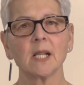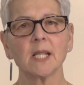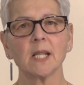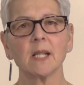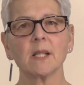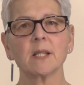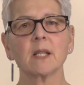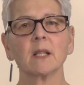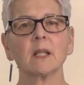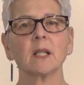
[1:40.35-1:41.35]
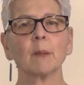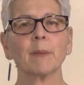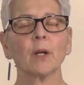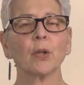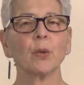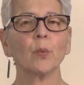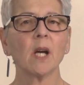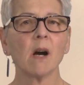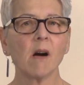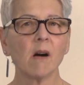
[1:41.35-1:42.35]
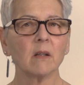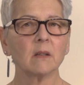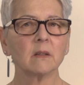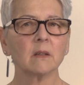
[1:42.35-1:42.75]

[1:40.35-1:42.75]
ideas about who we are,